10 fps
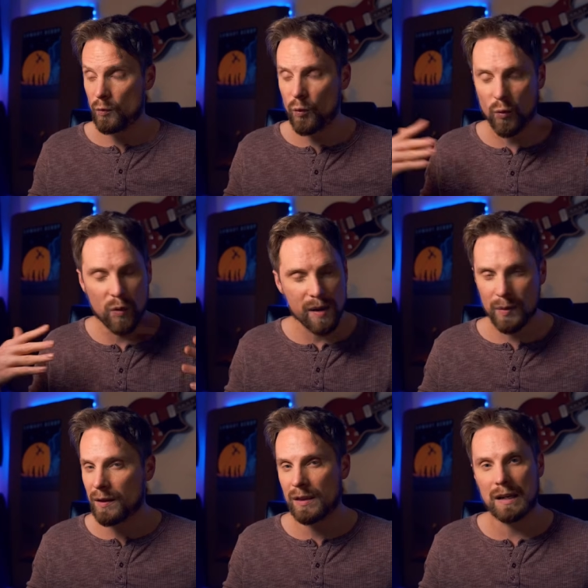way
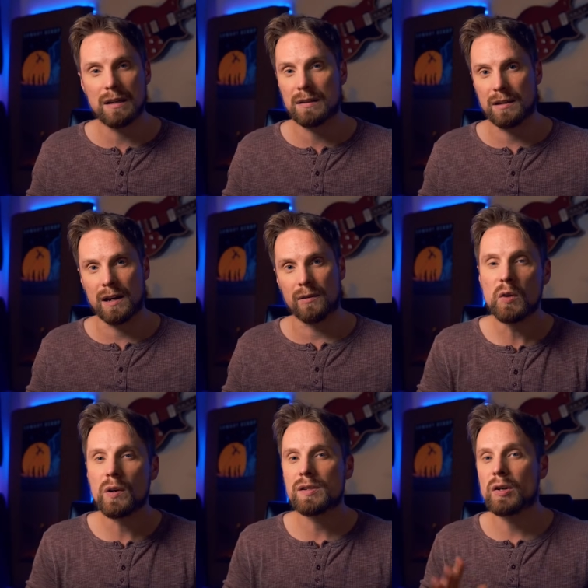better than it is now.
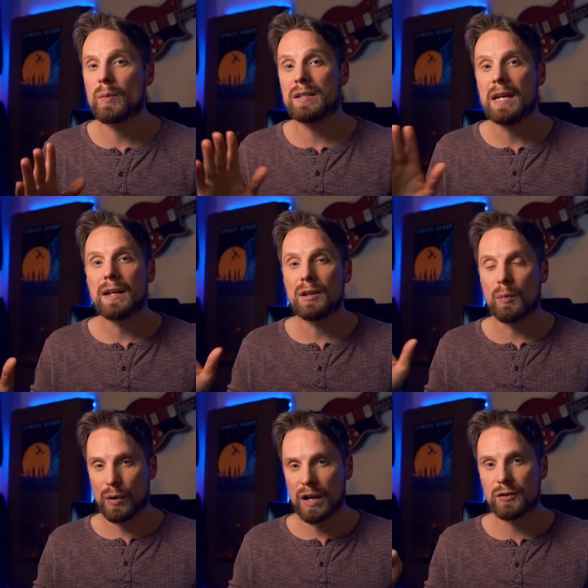You want to talk about taking the
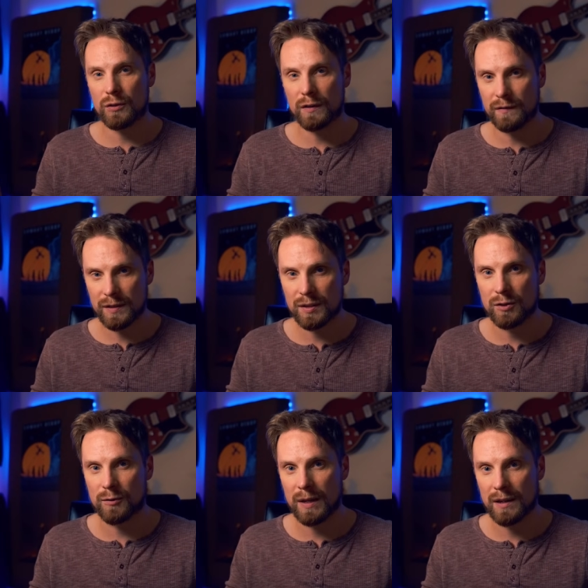pressure off of
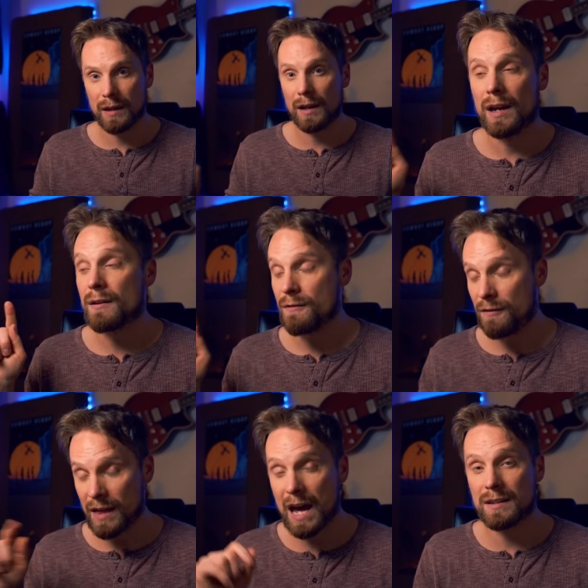decision making?
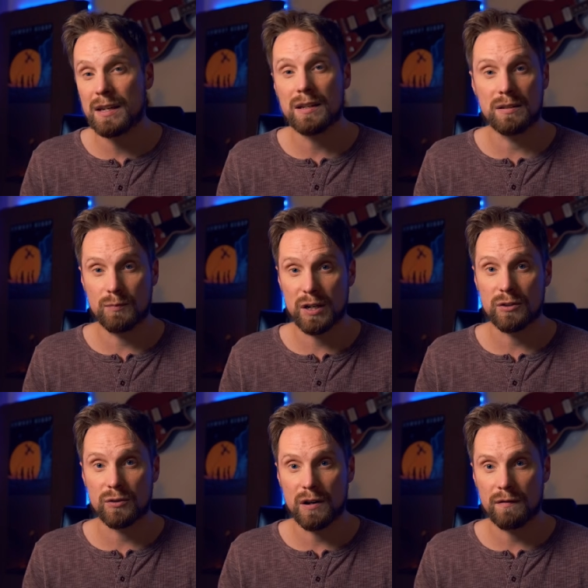That takes the
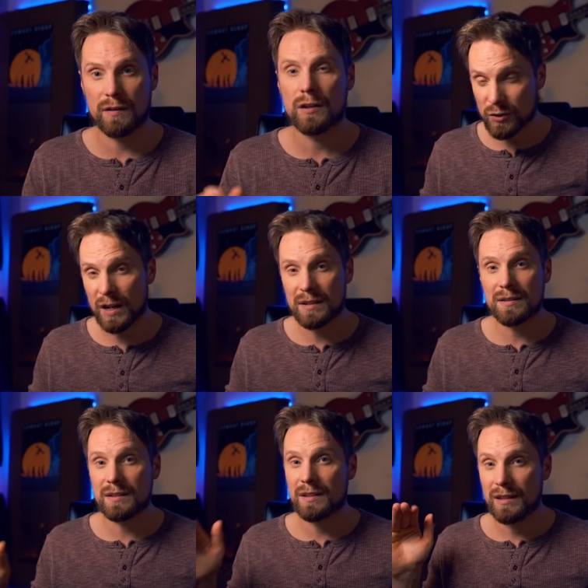pressure off.
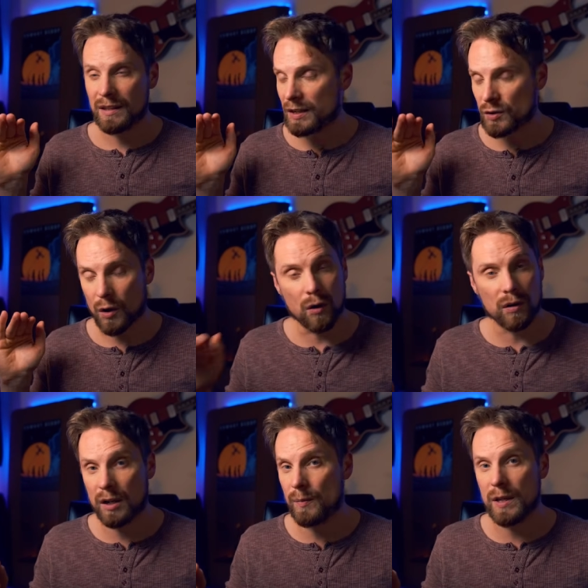Trust that it's all
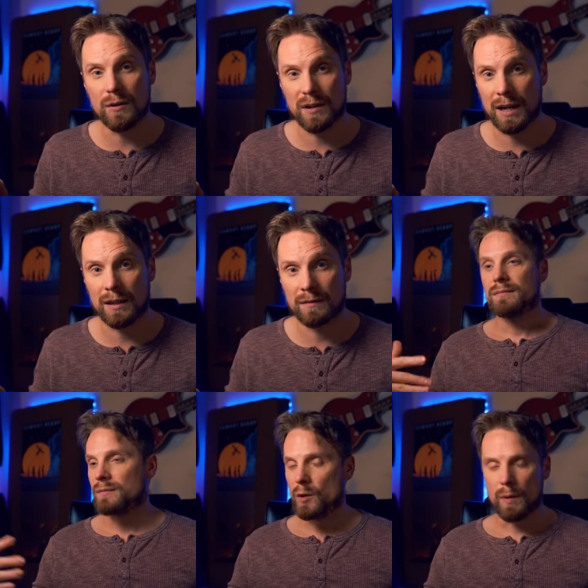going to be okay,
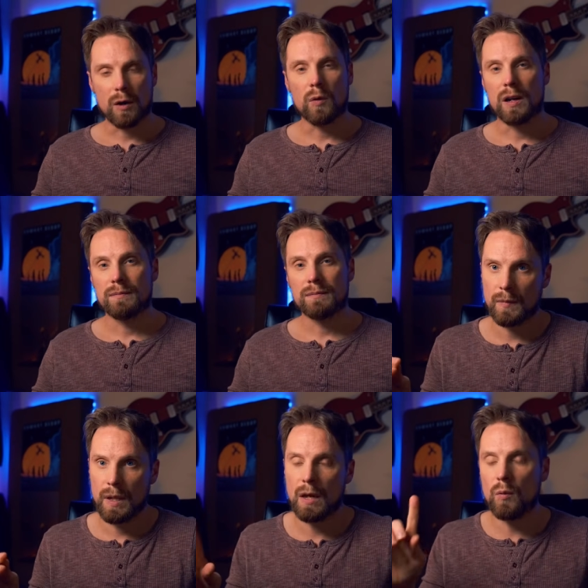no matter what.
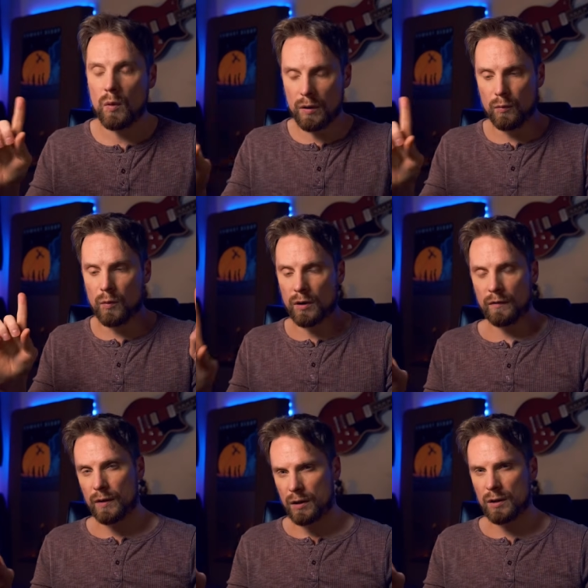And one word
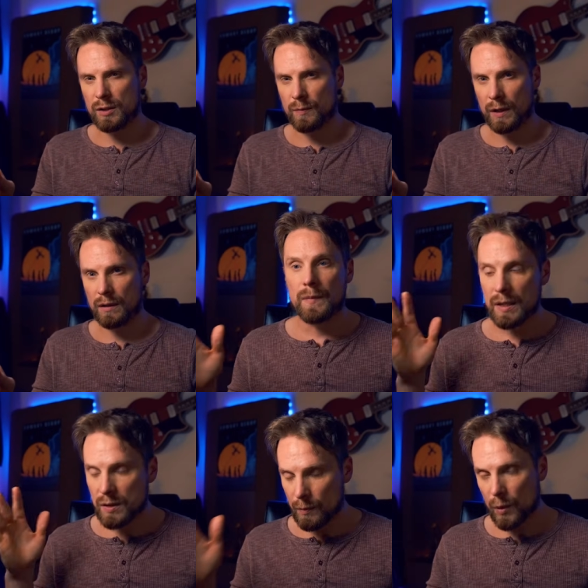of encouragement,
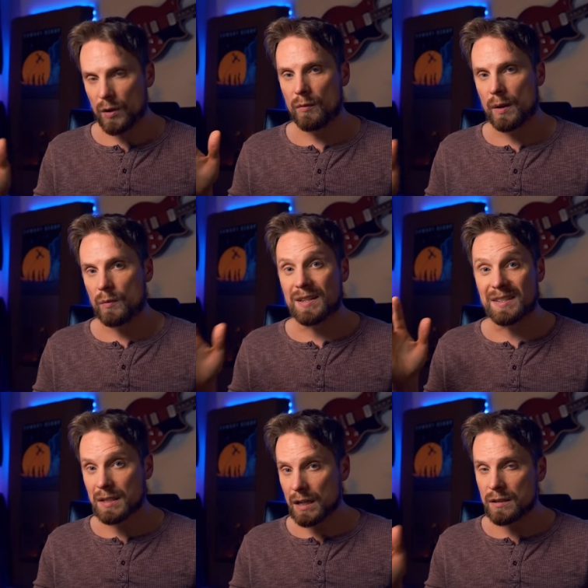it's important to remember
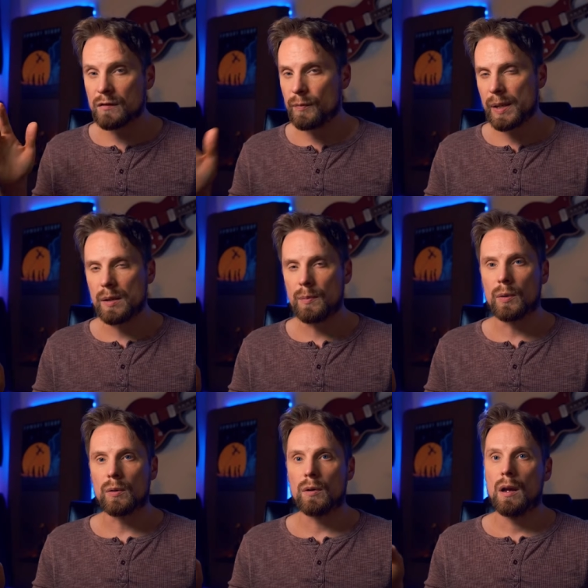decisive
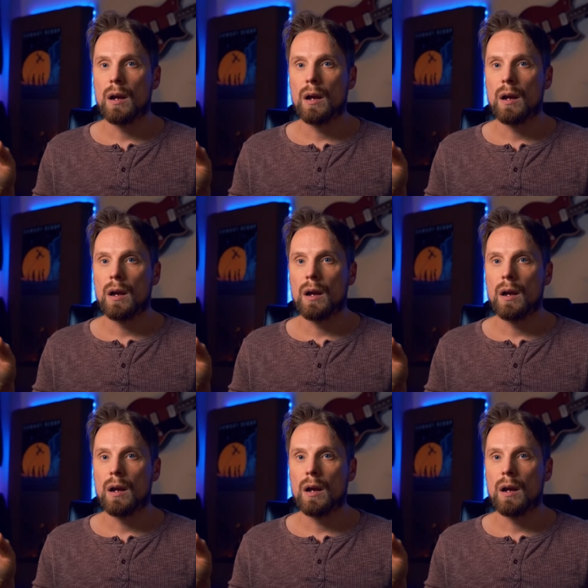people